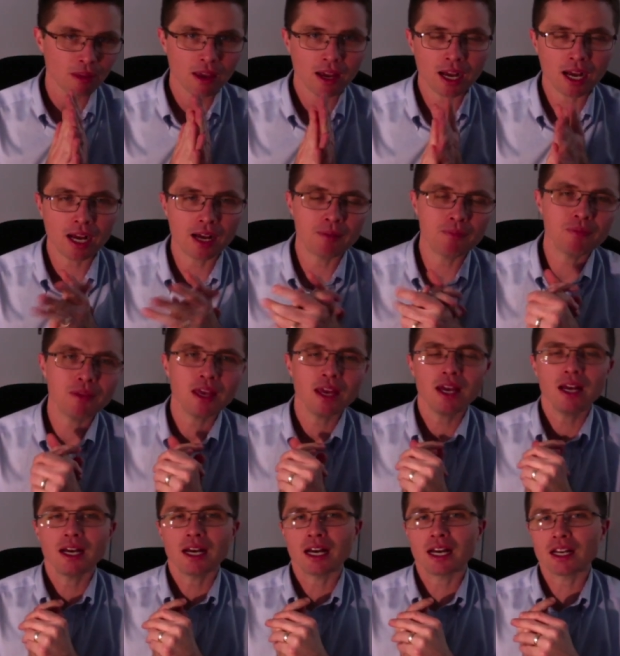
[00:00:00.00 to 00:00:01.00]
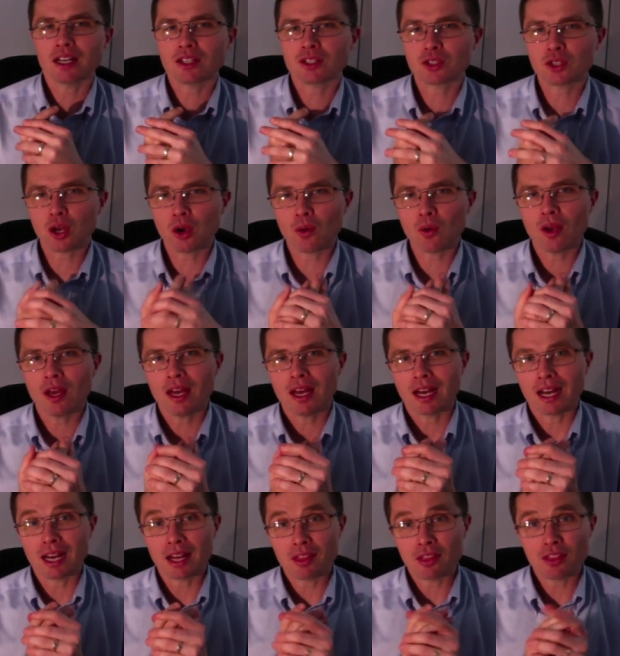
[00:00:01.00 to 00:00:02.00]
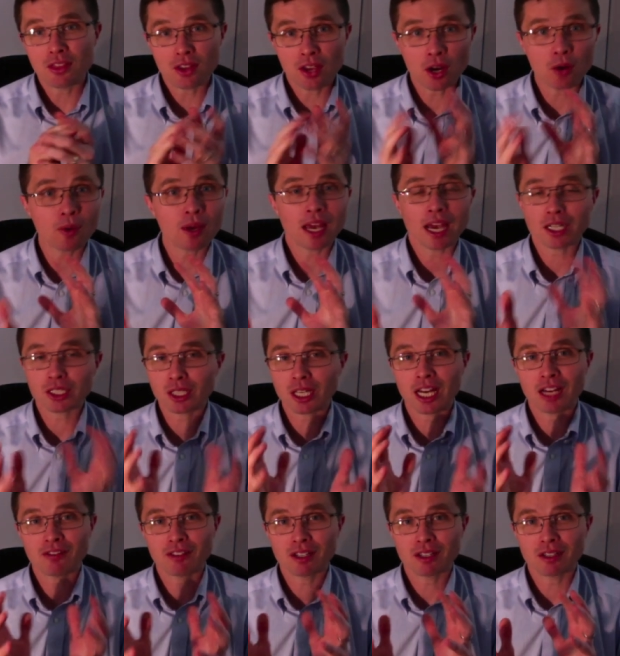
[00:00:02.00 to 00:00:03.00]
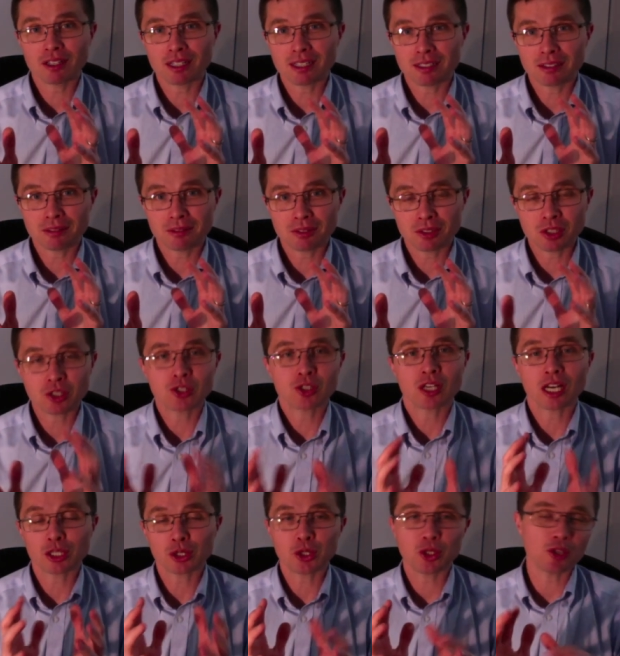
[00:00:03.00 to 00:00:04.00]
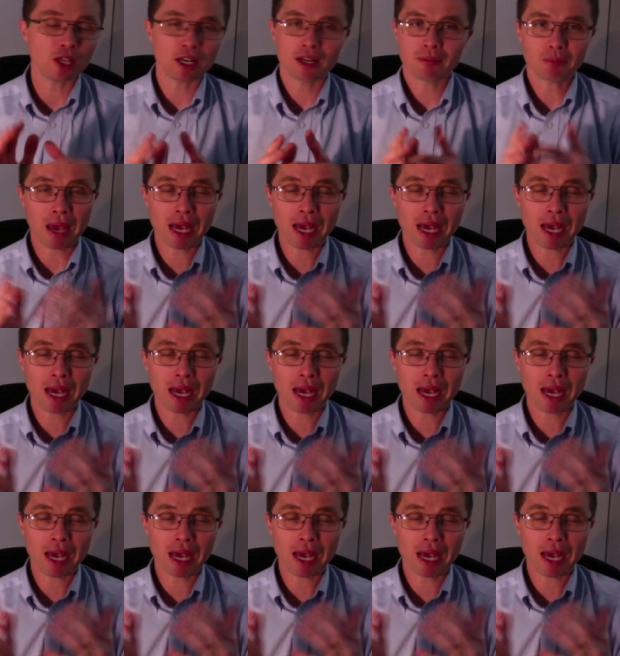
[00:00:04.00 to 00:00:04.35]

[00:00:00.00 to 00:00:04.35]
Here we actually have a succession that